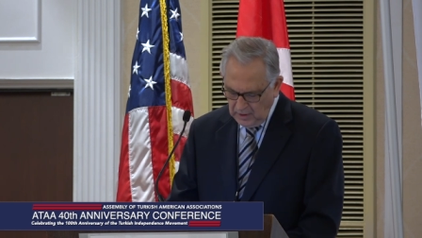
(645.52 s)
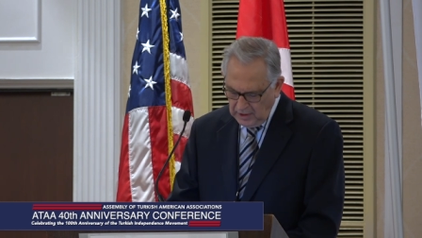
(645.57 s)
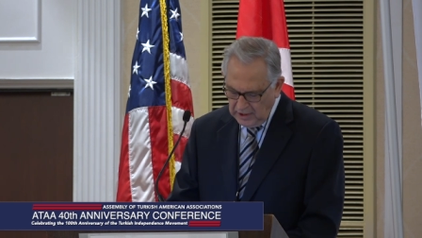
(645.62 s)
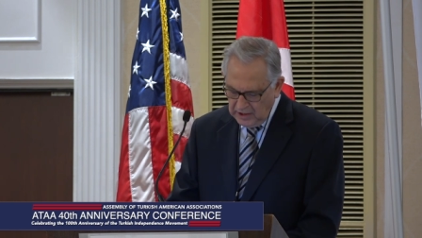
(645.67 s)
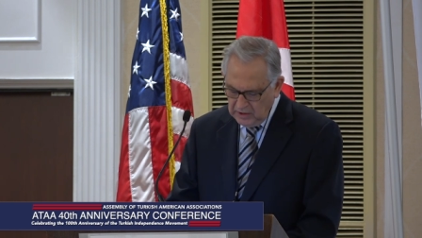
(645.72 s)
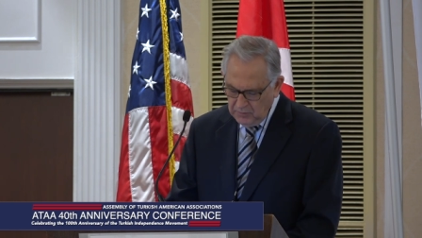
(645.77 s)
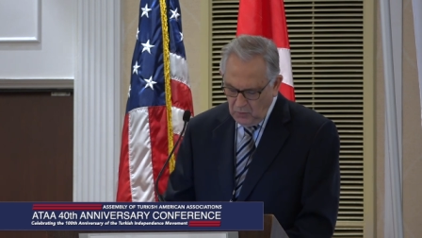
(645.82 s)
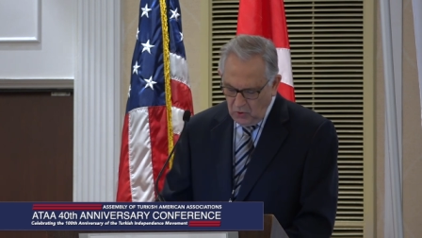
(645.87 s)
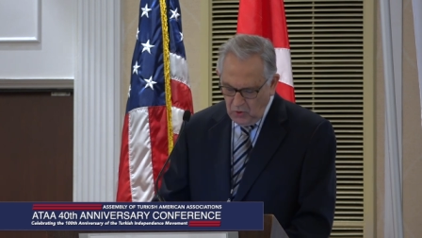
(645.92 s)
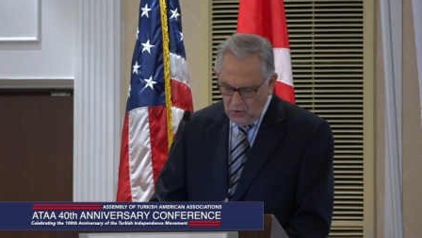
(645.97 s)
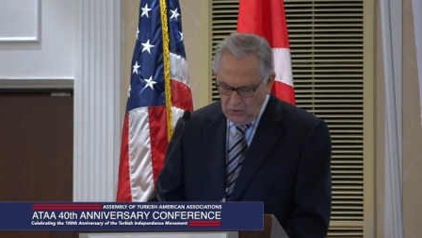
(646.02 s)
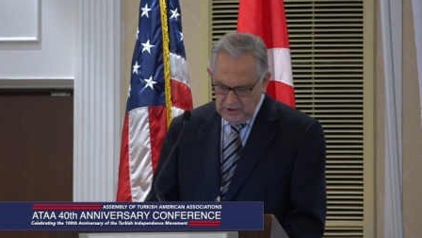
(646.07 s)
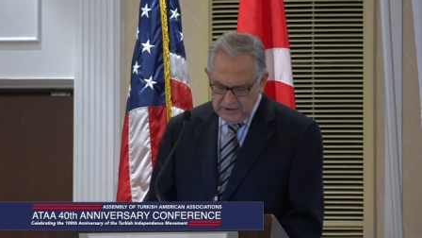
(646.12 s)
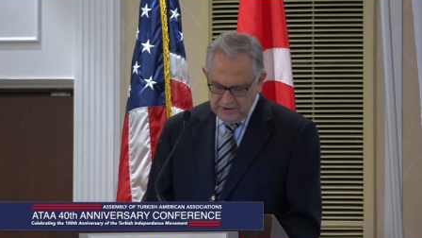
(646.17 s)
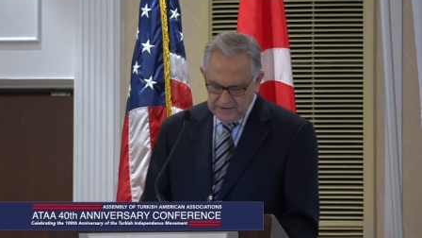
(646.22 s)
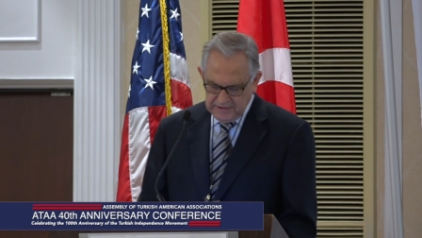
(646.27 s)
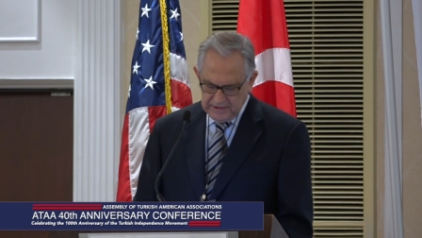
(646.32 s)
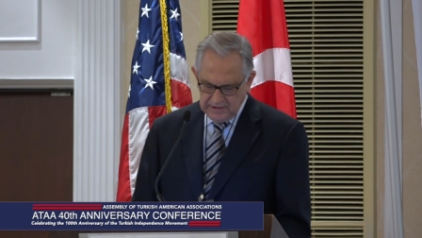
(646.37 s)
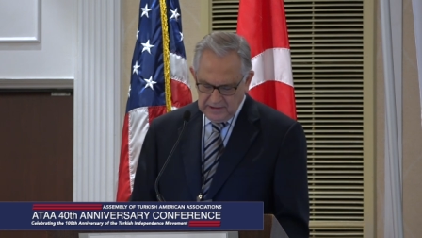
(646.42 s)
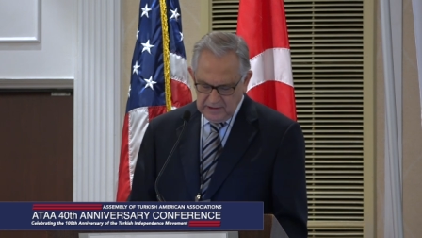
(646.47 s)
And more
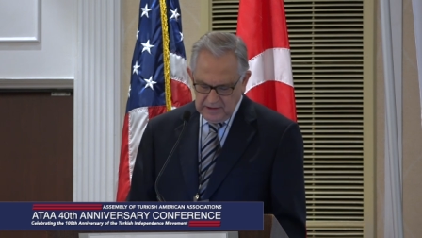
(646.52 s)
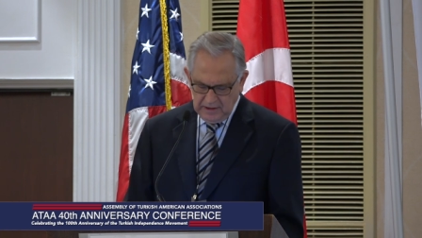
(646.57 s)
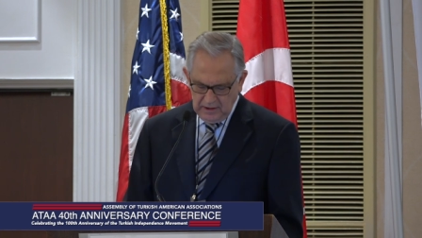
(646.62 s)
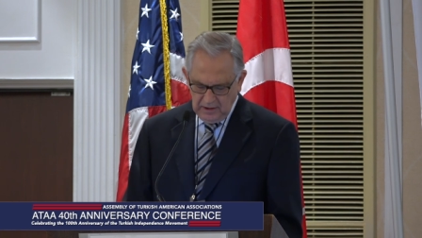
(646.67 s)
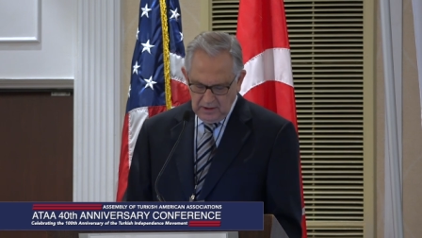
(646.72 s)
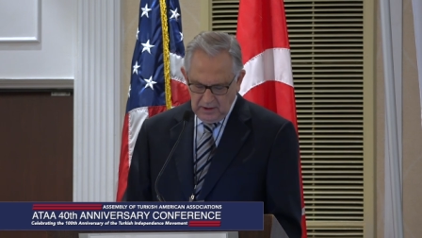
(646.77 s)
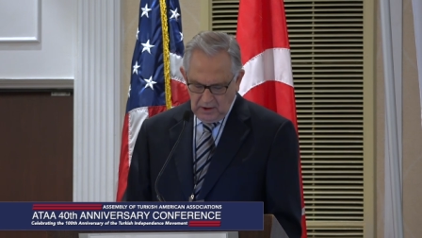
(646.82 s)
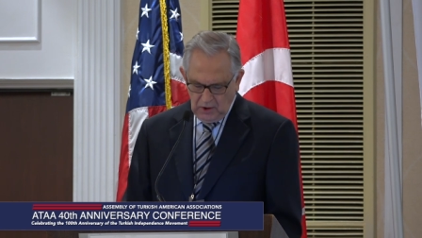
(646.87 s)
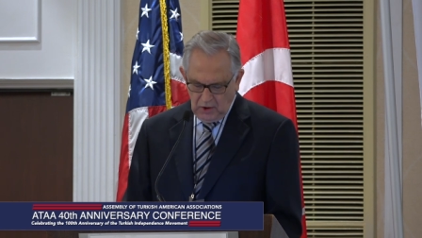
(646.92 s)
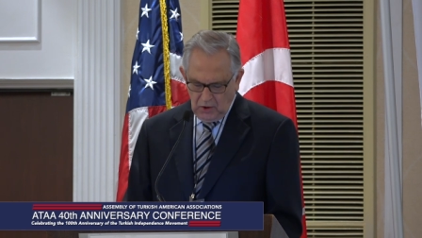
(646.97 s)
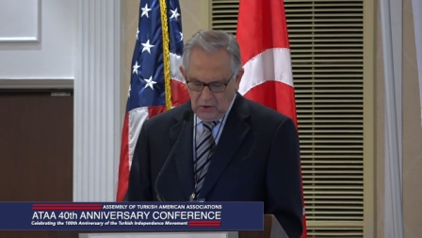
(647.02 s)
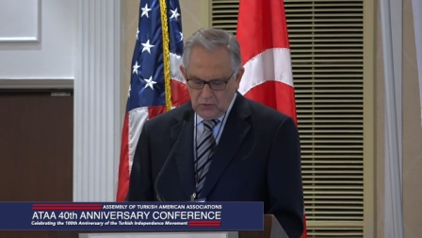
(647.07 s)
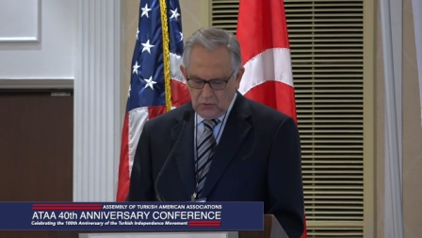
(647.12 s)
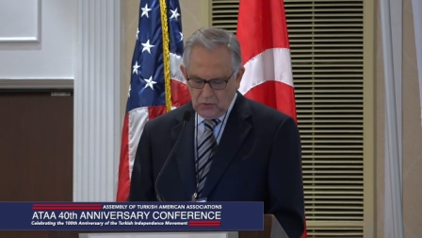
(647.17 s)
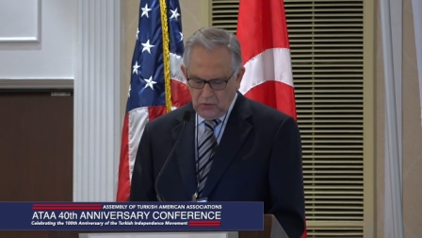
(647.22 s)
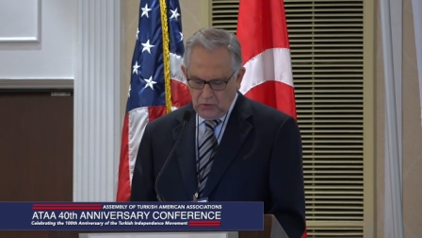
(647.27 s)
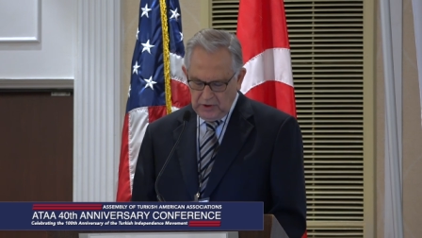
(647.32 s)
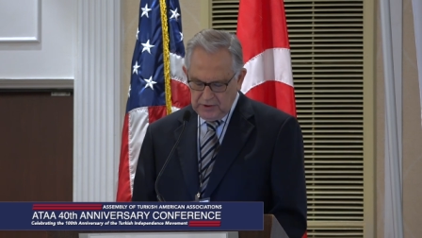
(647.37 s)
recently, through